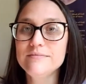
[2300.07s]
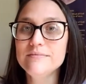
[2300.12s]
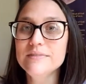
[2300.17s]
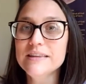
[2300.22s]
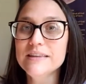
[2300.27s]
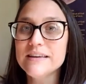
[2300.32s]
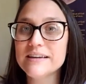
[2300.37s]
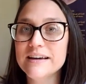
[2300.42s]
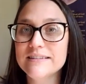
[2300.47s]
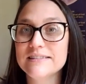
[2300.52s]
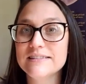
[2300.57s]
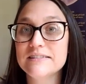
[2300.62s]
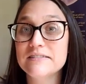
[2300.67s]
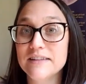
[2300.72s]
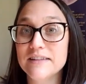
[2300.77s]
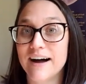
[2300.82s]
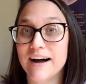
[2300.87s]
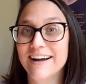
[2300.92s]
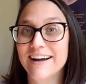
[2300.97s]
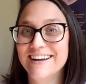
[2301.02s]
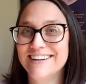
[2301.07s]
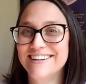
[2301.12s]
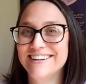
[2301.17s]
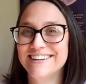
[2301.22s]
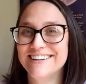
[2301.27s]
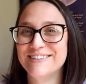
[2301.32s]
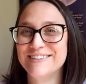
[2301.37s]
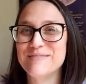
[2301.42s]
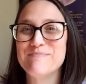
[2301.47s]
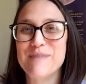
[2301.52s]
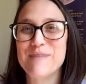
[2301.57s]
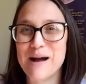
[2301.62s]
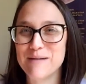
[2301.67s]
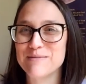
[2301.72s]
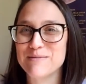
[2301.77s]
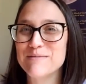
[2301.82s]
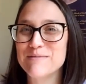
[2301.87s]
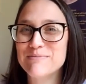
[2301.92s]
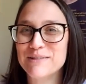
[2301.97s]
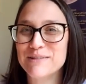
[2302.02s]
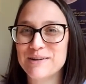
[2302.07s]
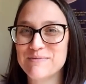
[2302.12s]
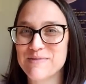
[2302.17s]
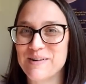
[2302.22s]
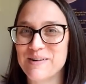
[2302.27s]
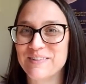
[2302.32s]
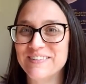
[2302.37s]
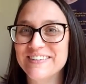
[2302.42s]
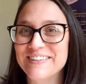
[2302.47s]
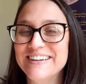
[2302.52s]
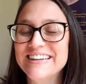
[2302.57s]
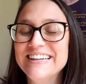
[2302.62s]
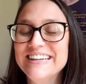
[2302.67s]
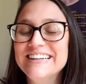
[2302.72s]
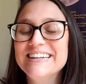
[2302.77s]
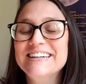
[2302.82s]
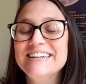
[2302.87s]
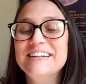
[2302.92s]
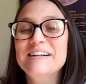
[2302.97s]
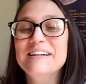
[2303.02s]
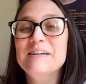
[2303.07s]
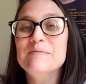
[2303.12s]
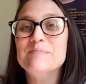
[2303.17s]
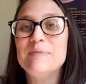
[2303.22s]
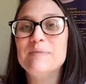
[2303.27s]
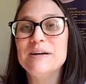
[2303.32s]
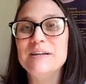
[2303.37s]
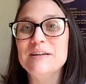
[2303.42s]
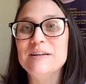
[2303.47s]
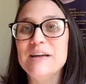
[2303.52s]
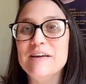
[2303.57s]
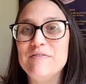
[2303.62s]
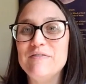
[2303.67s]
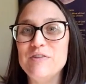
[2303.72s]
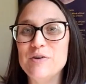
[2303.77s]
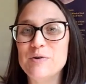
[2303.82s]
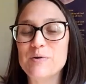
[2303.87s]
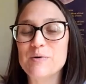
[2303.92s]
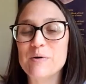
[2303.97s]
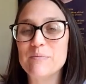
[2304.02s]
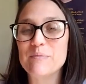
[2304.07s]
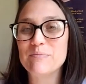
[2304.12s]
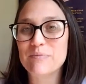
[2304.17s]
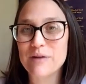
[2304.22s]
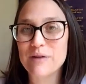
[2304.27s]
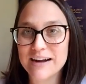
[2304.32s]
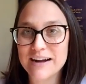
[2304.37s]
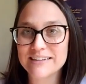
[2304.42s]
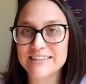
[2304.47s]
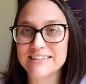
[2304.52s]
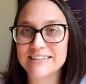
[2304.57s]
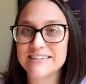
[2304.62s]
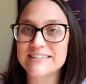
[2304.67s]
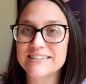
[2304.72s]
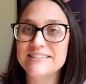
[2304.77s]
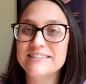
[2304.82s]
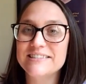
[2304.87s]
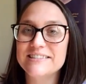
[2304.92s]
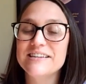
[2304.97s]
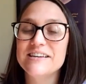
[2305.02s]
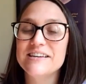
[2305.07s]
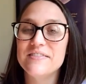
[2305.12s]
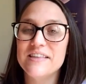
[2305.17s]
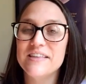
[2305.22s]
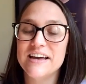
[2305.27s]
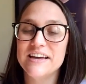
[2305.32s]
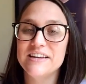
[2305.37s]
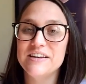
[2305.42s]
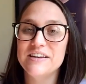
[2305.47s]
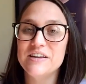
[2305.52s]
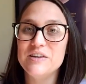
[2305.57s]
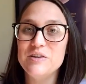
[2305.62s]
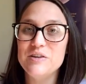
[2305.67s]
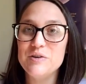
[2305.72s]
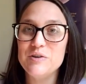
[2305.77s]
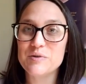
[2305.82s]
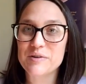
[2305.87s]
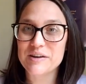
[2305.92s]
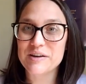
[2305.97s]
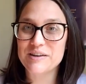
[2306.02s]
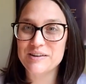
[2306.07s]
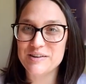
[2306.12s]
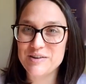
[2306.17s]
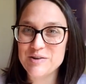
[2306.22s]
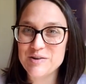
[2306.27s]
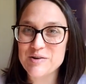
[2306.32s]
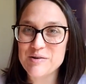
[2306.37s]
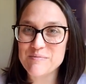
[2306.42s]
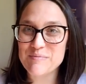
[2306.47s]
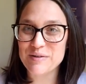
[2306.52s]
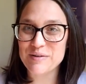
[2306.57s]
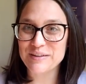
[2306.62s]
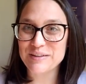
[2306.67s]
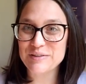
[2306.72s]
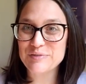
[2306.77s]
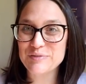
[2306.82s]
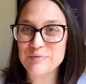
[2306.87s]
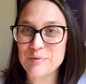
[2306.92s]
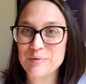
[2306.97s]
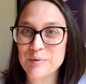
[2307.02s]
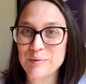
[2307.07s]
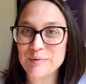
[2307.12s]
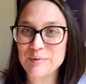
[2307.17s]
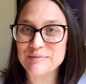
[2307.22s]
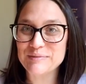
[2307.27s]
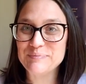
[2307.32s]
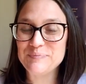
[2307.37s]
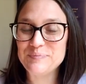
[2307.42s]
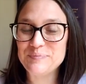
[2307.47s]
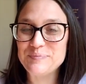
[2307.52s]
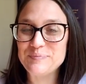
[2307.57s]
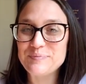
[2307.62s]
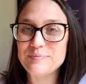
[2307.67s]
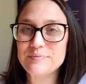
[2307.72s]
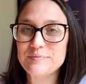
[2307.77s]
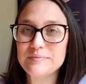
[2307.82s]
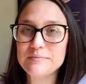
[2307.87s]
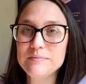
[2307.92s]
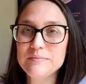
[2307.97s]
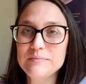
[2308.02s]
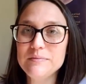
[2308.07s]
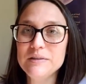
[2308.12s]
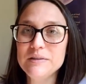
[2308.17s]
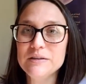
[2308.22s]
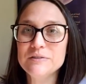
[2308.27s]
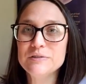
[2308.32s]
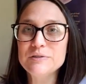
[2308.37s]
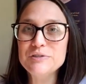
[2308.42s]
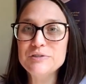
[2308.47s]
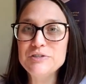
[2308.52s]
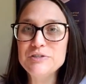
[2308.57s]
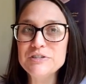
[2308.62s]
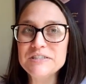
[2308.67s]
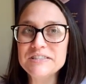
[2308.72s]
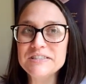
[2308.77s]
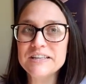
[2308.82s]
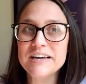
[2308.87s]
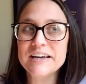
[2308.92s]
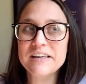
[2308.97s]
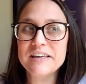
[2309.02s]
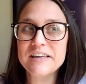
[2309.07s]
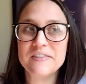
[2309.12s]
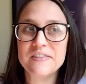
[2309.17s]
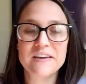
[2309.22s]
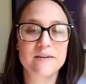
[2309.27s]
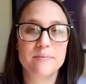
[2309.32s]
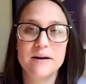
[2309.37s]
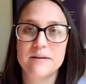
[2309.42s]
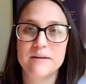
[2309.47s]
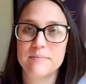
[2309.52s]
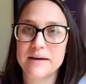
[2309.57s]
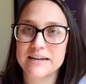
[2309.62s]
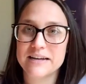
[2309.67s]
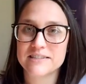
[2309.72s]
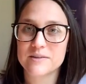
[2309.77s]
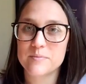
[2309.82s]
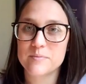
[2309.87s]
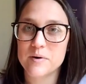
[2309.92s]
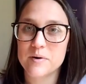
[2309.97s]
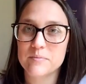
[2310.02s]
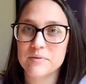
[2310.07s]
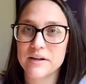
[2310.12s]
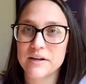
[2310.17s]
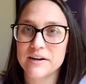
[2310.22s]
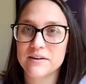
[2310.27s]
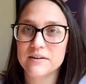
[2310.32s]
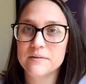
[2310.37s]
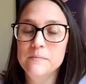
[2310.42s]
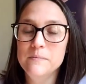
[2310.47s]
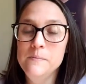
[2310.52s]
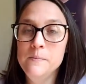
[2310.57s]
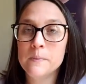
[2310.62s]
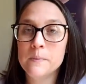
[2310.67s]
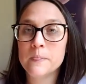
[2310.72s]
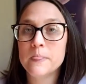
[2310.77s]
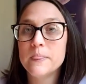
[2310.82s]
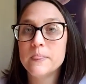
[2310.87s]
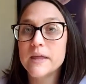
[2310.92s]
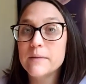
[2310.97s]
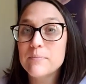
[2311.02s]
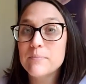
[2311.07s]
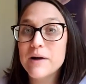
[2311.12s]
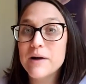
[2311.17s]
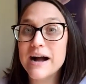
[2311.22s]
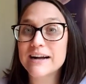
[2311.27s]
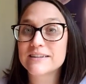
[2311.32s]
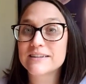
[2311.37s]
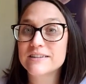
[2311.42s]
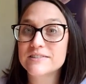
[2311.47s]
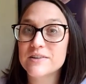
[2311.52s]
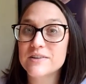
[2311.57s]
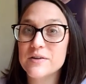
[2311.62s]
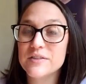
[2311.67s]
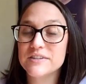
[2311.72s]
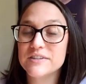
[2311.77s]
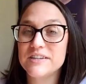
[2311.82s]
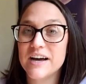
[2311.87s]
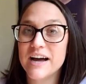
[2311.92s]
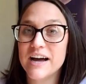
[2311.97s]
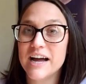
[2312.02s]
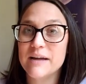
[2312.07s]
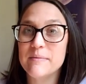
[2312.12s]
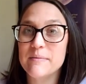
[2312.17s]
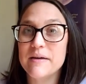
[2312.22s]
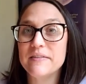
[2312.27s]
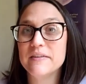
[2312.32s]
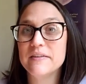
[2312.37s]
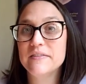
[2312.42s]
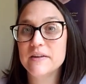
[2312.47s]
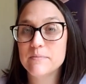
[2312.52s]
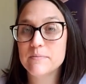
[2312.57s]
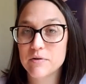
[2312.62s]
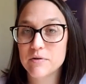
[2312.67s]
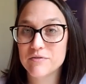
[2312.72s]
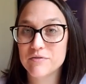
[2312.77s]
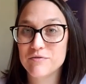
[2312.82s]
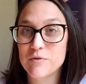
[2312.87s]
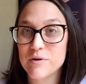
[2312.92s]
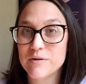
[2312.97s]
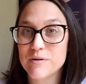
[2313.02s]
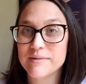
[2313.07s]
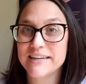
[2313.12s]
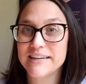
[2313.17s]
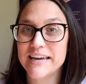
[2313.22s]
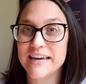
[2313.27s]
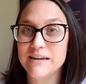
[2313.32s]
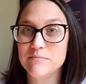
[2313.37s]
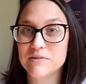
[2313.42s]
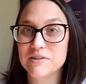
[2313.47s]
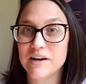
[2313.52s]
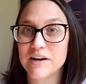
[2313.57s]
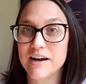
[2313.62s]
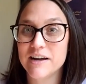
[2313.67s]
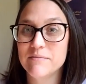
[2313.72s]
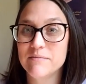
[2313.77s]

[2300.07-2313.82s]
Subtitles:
because it's not. It probably won't. But if you practice, then you can bring this forward. So it's just like, think about a basketball player. They practice all the time and then they perform at game time.